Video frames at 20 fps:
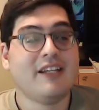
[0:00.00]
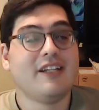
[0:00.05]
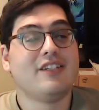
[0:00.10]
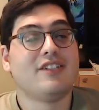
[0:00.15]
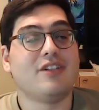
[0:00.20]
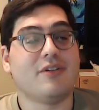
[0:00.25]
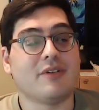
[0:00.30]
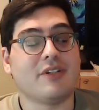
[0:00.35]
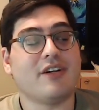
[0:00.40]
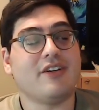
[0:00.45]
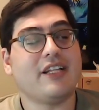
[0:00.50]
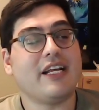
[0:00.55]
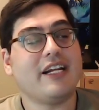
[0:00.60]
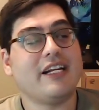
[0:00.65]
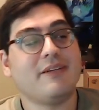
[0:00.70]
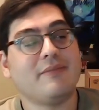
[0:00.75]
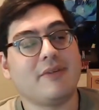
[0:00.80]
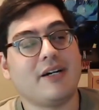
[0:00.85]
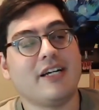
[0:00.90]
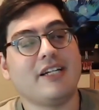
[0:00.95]
So with all that
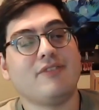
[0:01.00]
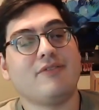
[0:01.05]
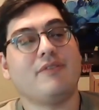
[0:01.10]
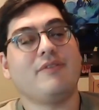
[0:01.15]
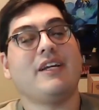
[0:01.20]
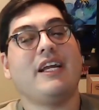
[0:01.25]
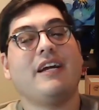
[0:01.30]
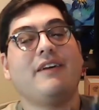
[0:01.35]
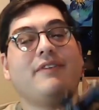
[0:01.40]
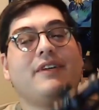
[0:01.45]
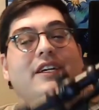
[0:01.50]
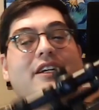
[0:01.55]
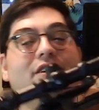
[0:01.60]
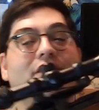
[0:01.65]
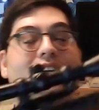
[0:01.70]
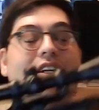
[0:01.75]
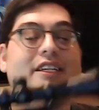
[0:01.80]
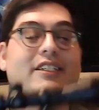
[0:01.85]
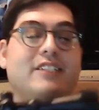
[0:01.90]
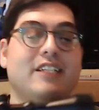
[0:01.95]
in mind, what we have here
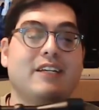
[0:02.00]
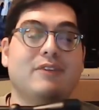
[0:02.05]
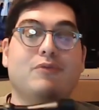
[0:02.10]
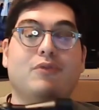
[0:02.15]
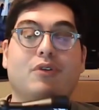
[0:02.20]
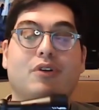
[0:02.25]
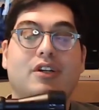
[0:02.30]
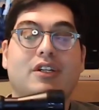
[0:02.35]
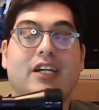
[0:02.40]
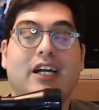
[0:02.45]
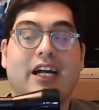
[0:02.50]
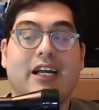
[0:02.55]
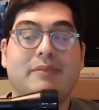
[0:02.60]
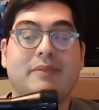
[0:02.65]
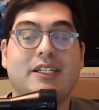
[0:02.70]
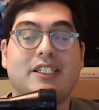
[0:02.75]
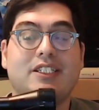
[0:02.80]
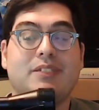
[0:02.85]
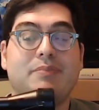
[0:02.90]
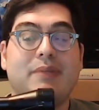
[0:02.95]
is a wartime
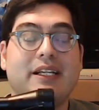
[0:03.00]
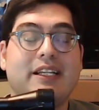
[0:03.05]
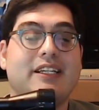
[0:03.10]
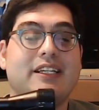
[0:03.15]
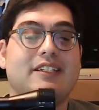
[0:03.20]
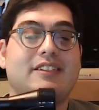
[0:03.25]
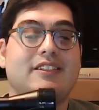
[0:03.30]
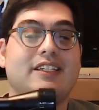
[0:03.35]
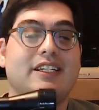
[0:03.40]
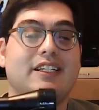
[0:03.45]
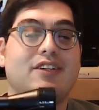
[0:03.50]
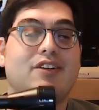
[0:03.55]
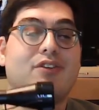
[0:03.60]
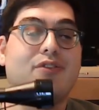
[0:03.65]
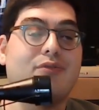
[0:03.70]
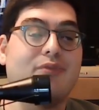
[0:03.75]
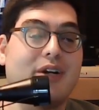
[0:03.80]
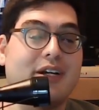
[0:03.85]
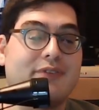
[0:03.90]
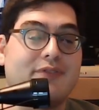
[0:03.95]
expediency
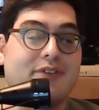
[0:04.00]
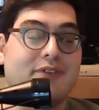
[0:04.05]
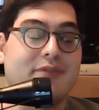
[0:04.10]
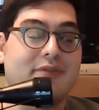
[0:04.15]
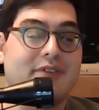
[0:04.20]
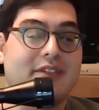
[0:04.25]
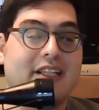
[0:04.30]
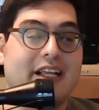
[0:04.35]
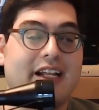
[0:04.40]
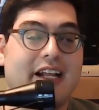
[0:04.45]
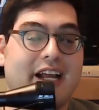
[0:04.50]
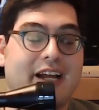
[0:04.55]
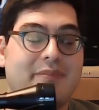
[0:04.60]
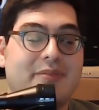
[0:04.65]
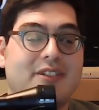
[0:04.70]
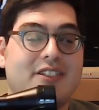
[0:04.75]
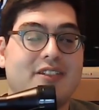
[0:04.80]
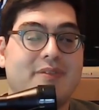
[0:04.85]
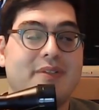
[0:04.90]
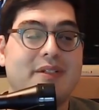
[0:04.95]
rifle that
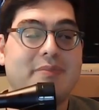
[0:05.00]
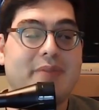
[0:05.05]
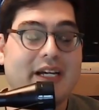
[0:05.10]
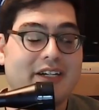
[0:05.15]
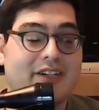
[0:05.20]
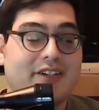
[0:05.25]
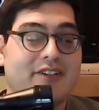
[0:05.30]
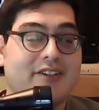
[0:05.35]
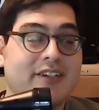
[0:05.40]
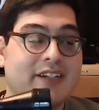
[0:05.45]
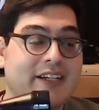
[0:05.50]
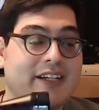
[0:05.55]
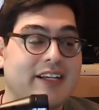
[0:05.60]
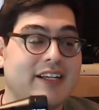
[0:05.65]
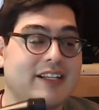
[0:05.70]
happens to be better